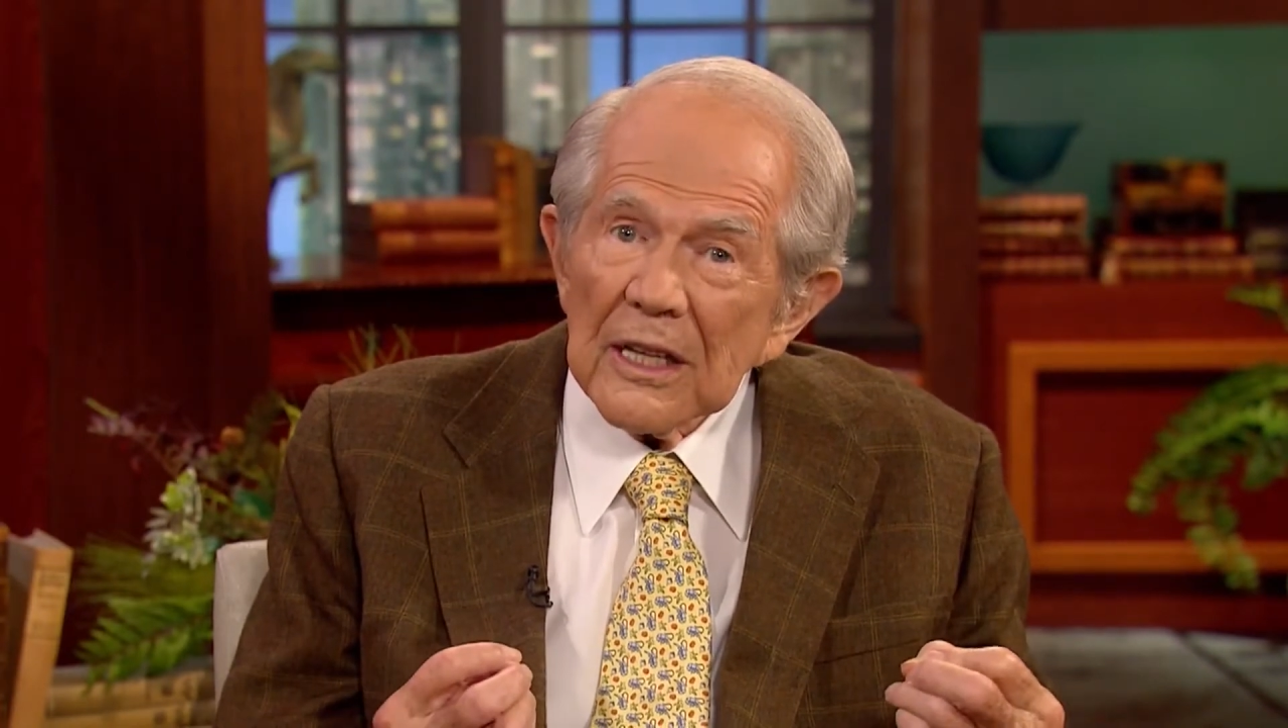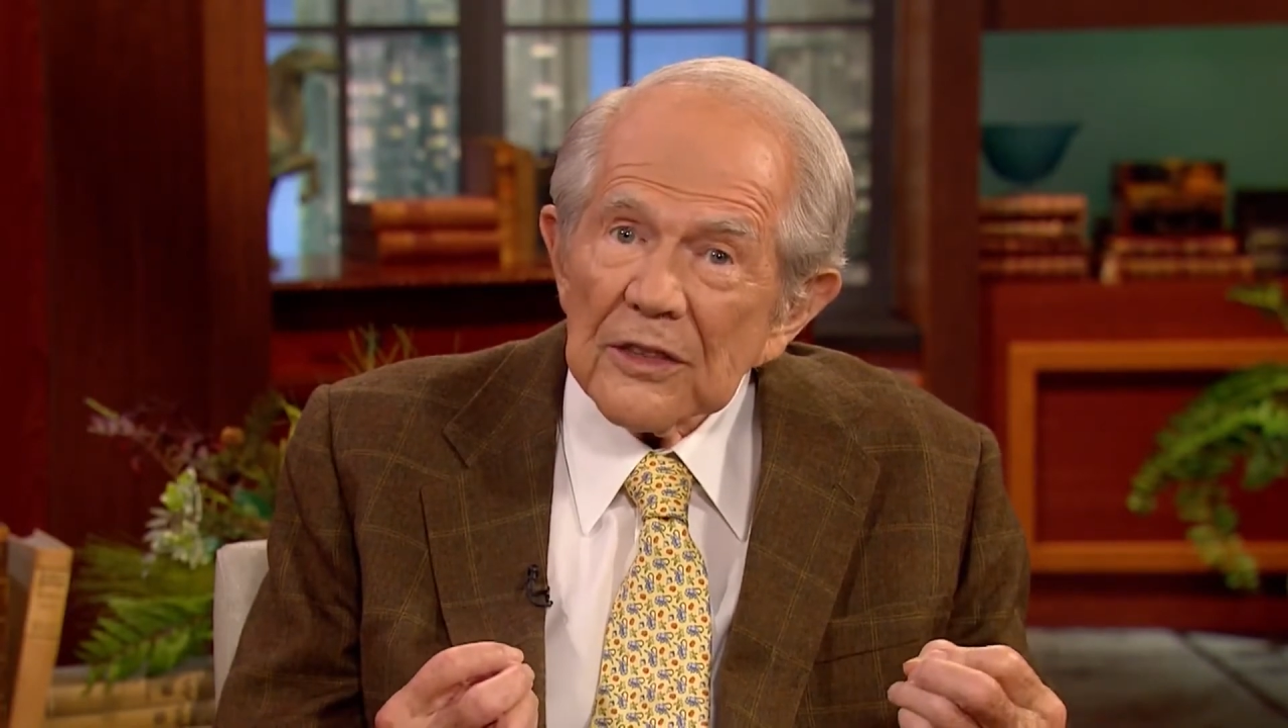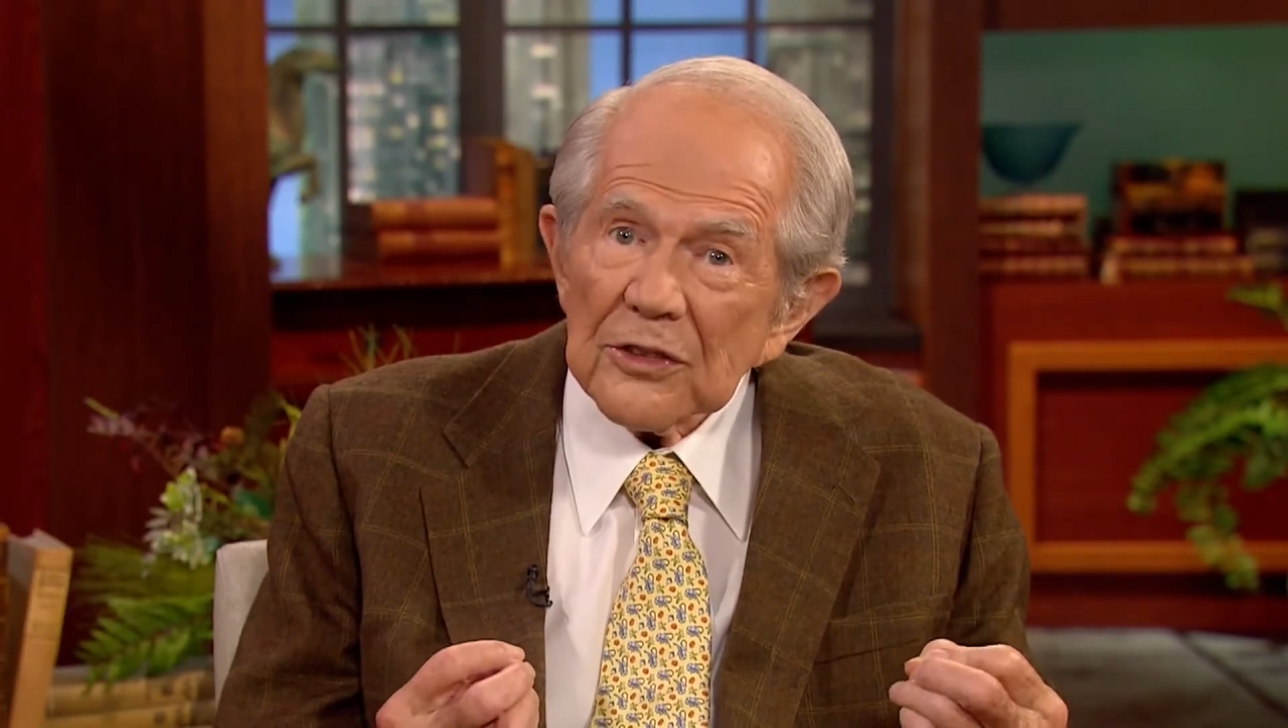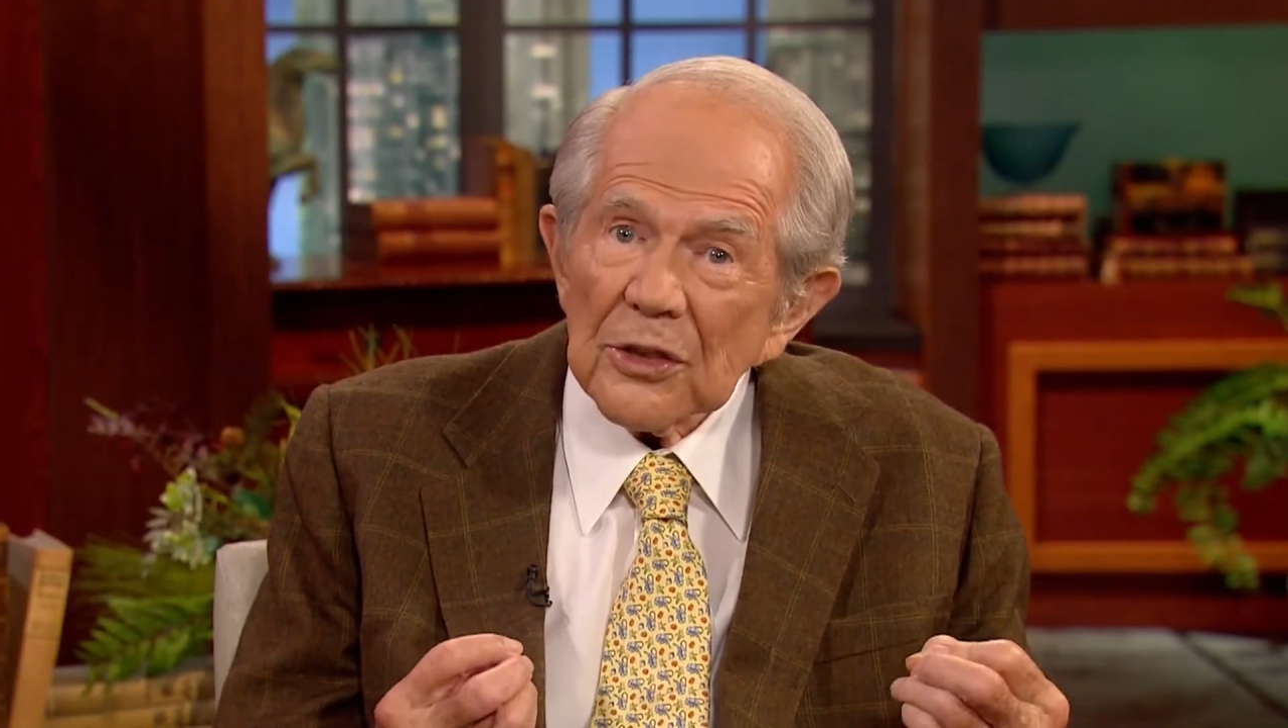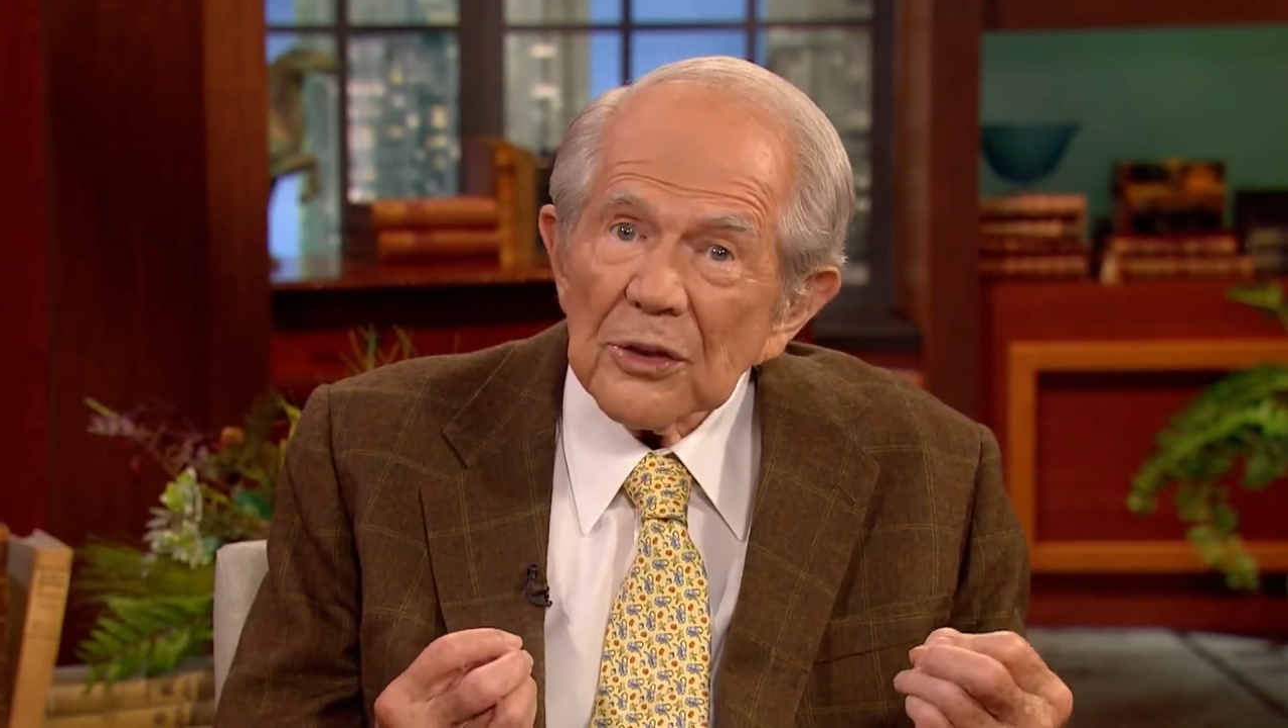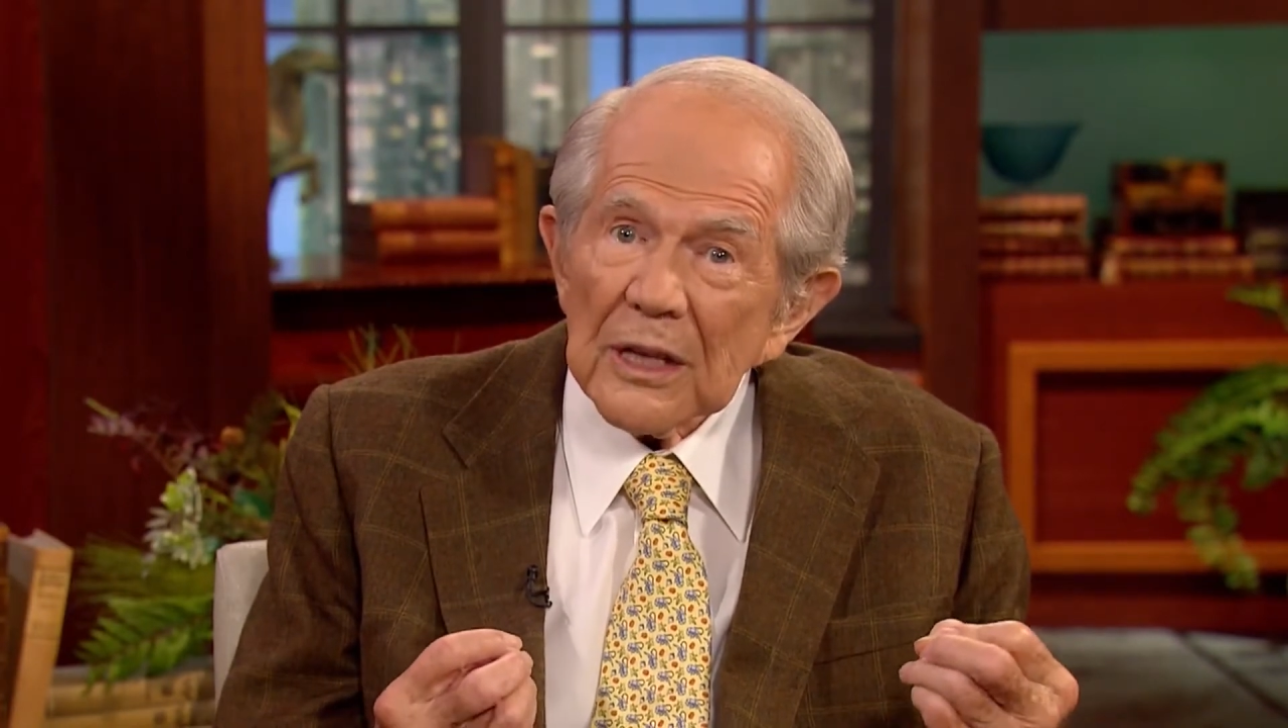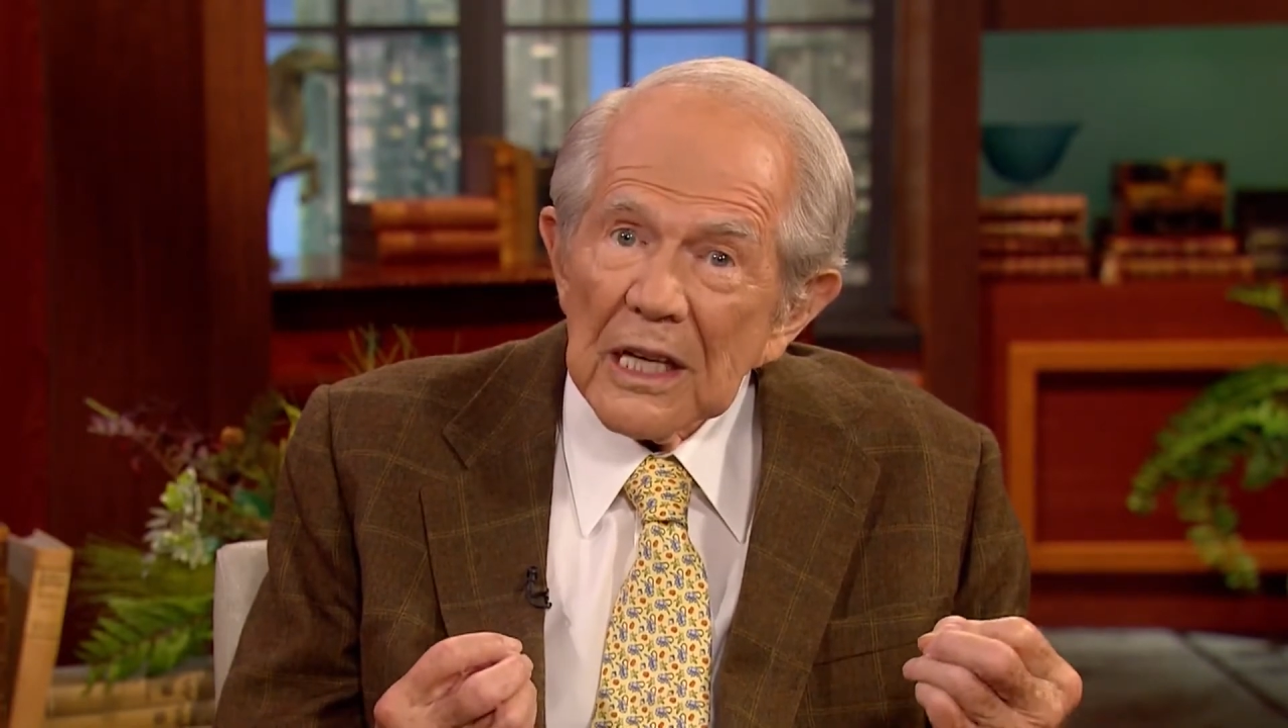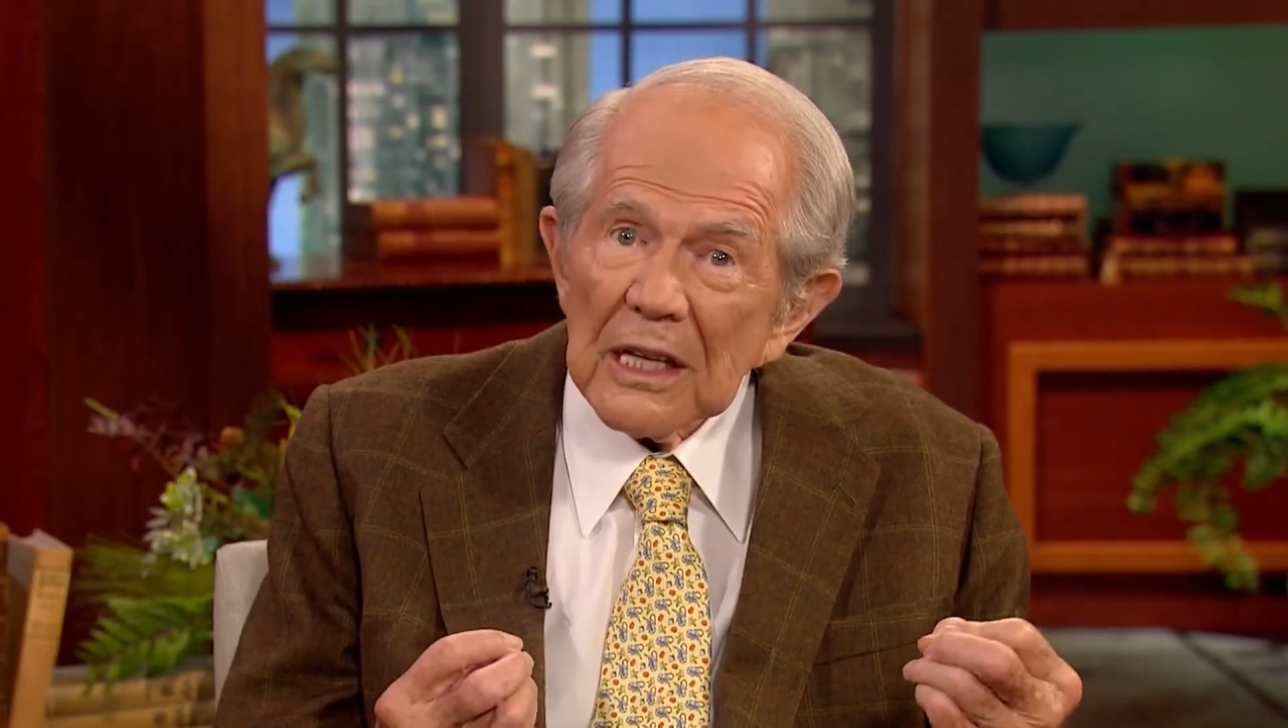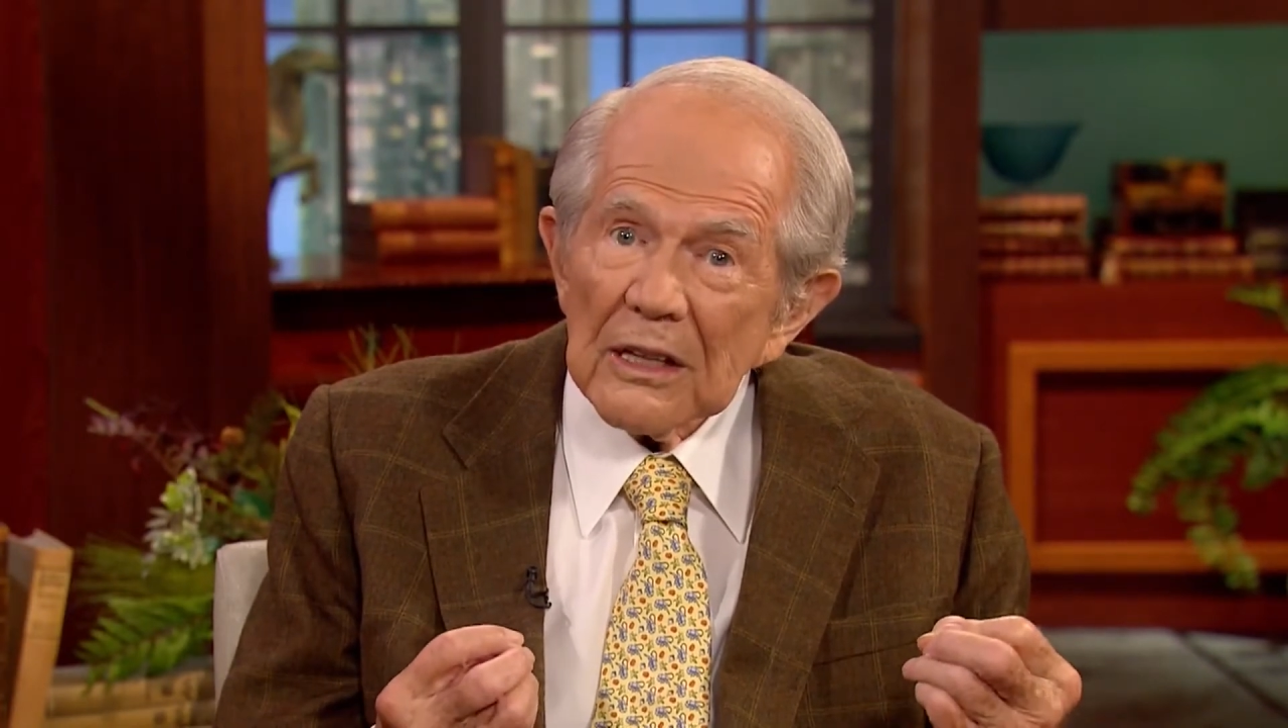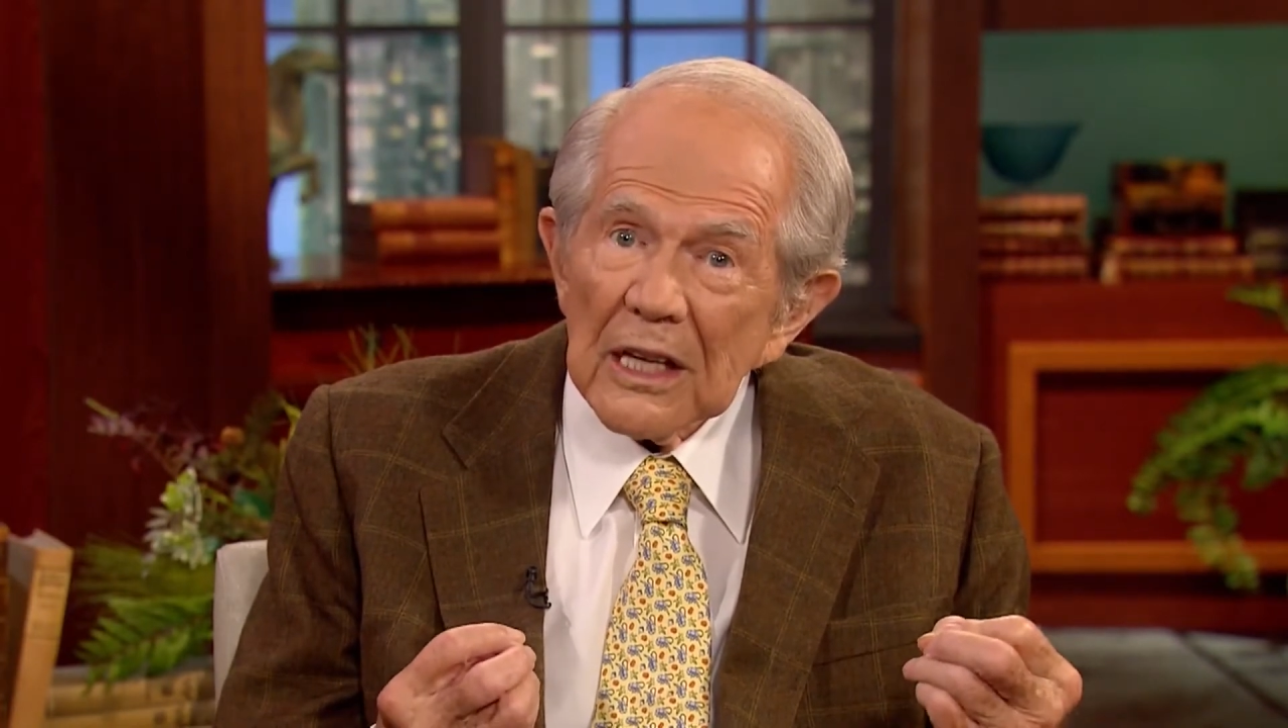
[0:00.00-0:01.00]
So he,